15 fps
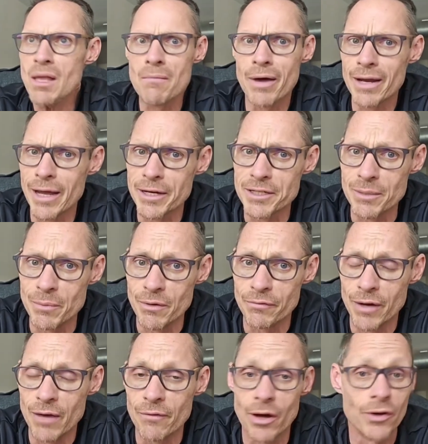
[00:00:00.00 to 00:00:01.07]
Might actually be
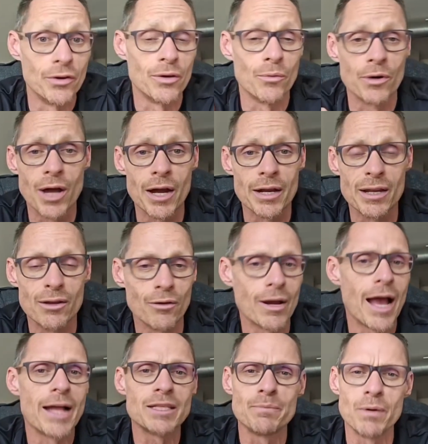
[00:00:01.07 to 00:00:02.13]
500. We're not eating
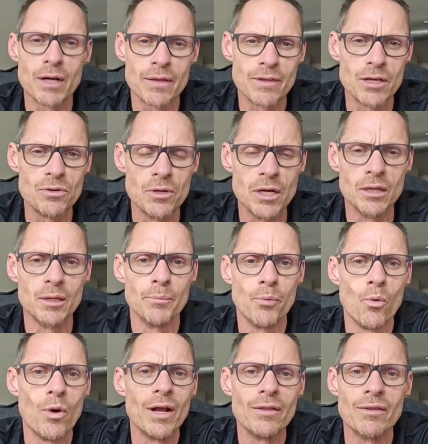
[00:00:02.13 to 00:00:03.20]
rats, but I think you get the
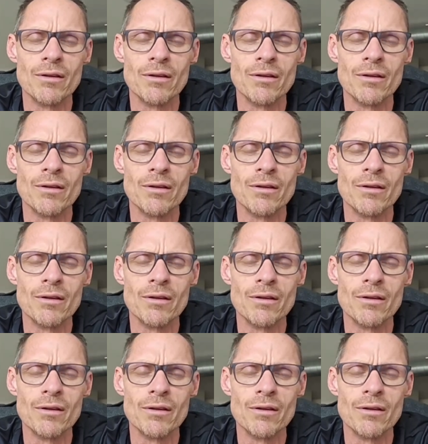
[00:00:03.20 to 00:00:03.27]
point.